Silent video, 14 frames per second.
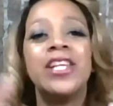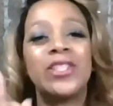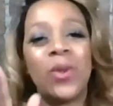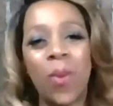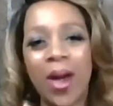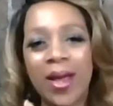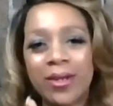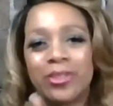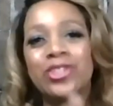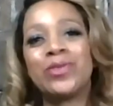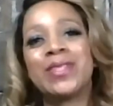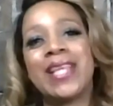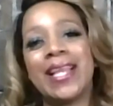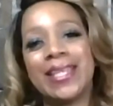So why don't
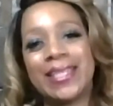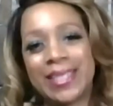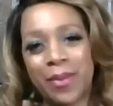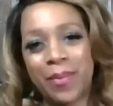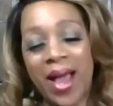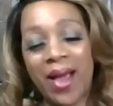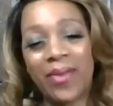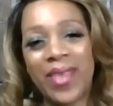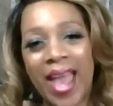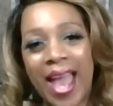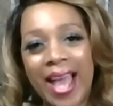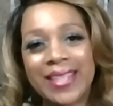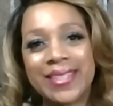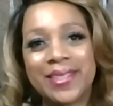you tell us about
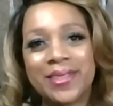that?